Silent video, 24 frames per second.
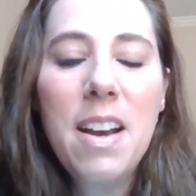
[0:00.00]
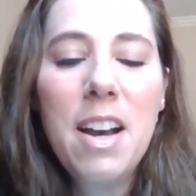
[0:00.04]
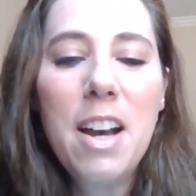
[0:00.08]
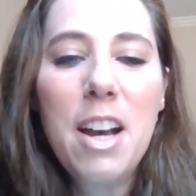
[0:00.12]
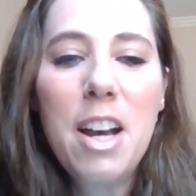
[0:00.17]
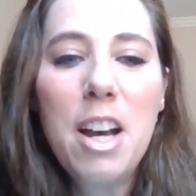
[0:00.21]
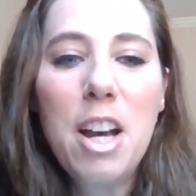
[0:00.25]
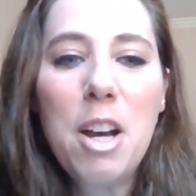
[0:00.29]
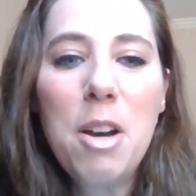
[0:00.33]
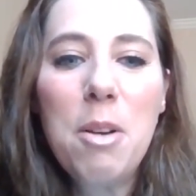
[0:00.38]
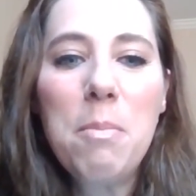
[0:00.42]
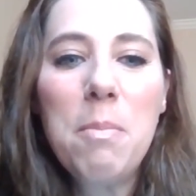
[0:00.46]

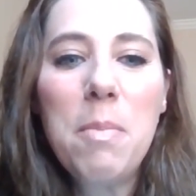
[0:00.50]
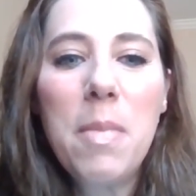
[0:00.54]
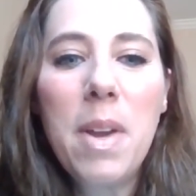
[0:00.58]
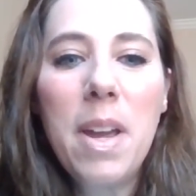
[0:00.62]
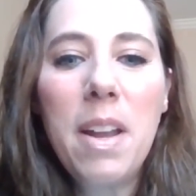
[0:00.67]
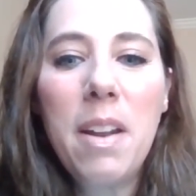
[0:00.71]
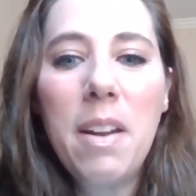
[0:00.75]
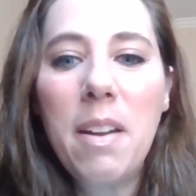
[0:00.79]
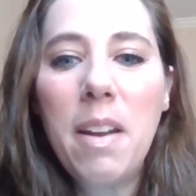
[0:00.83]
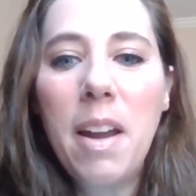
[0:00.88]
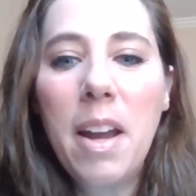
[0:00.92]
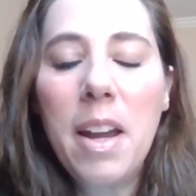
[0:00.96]

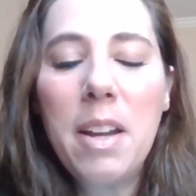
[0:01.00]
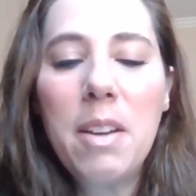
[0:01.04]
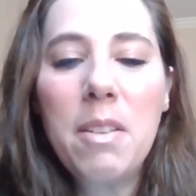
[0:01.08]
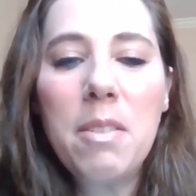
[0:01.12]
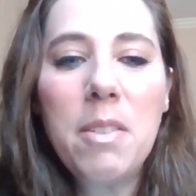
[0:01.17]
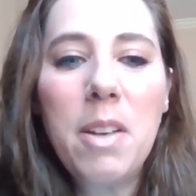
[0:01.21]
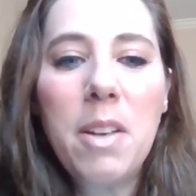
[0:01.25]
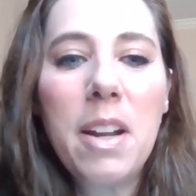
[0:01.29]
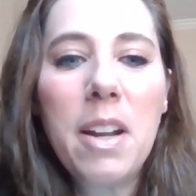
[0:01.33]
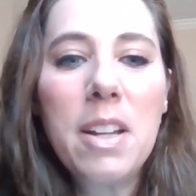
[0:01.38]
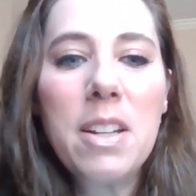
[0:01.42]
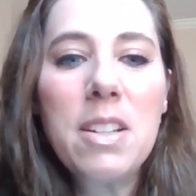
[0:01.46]
And I
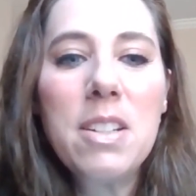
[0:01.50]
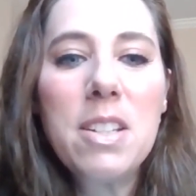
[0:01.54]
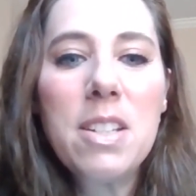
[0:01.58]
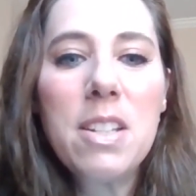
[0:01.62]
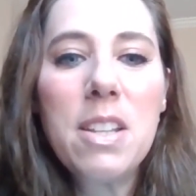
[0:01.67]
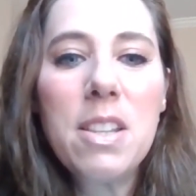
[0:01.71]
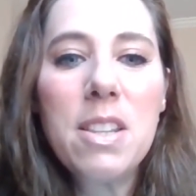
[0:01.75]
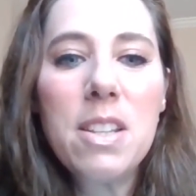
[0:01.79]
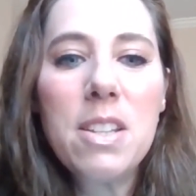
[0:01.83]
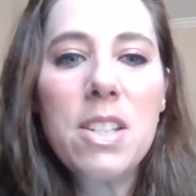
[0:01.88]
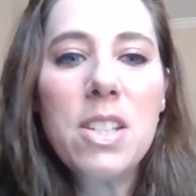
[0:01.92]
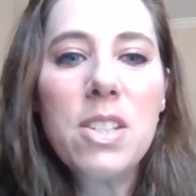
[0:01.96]
got into
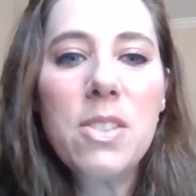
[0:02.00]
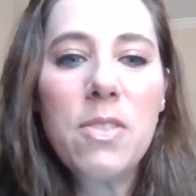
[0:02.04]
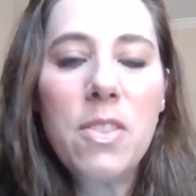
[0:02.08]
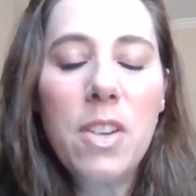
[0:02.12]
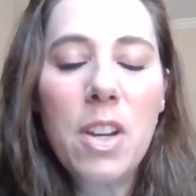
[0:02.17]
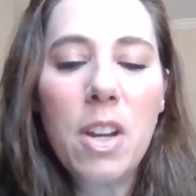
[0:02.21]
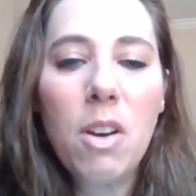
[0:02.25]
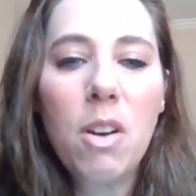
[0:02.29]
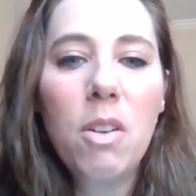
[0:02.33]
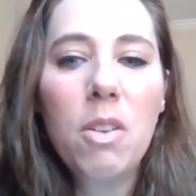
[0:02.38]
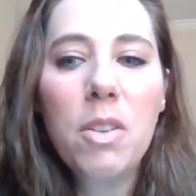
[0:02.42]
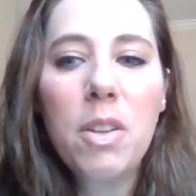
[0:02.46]
this
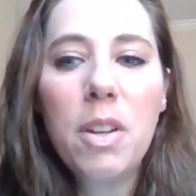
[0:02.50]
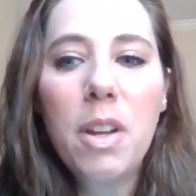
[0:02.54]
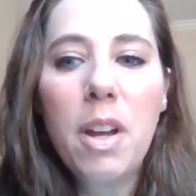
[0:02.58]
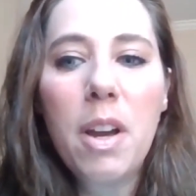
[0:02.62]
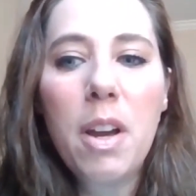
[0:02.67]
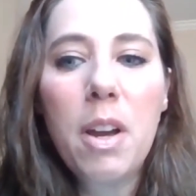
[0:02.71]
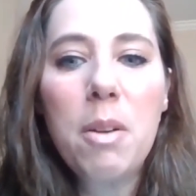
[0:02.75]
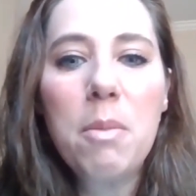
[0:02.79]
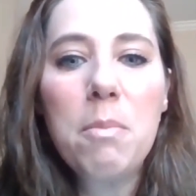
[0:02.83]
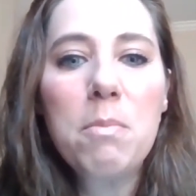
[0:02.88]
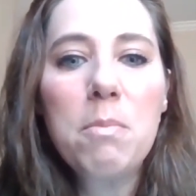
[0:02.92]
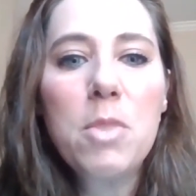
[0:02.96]
field
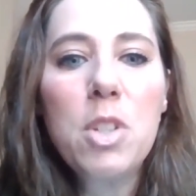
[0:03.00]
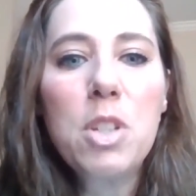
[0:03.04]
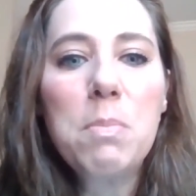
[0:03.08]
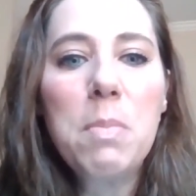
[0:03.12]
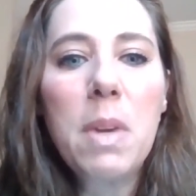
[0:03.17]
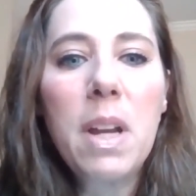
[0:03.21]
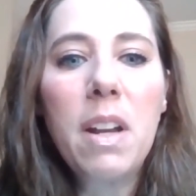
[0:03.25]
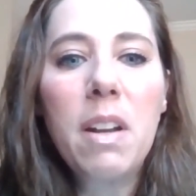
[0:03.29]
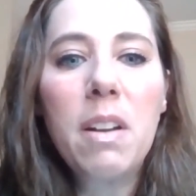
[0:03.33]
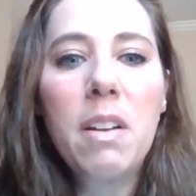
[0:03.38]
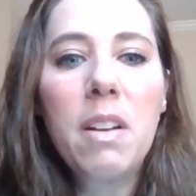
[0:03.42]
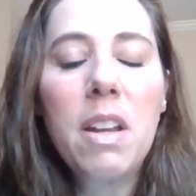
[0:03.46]
just
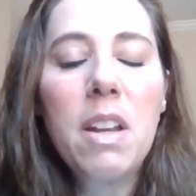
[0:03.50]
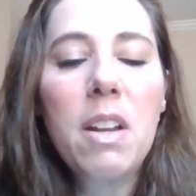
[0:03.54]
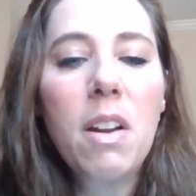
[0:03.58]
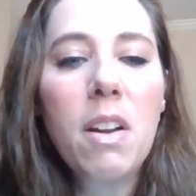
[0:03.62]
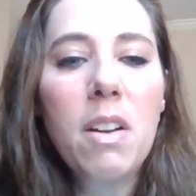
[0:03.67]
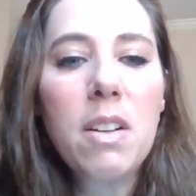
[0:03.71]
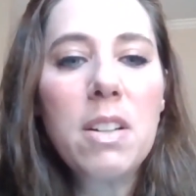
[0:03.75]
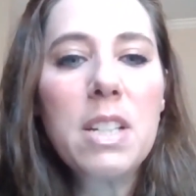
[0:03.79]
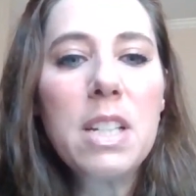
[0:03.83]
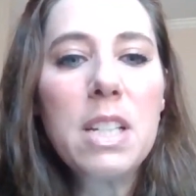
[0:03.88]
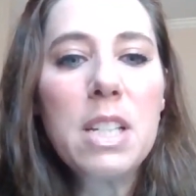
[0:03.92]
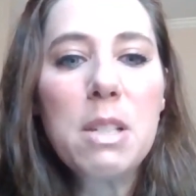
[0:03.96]
being an
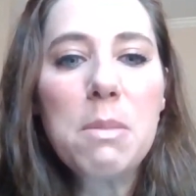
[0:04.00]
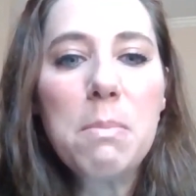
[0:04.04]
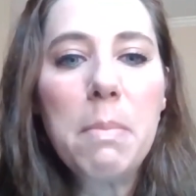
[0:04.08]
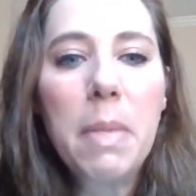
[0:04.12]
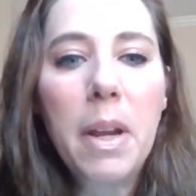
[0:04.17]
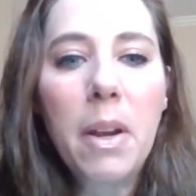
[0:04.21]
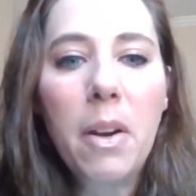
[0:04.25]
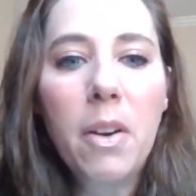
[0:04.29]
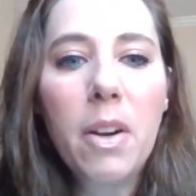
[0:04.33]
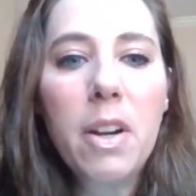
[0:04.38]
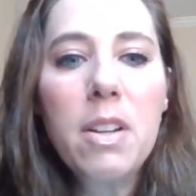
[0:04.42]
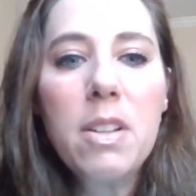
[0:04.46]
autism
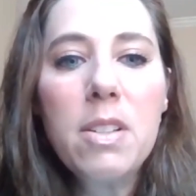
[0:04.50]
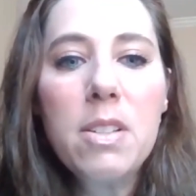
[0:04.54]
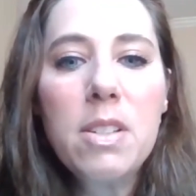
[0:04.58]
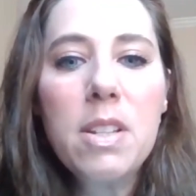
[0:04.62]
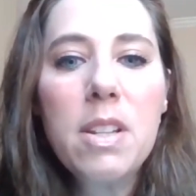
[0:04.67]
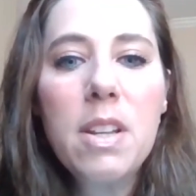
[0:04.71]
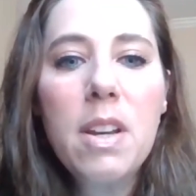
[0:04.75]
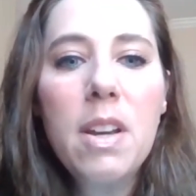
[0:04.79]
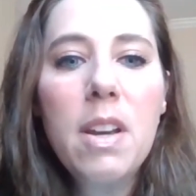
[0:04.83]
parent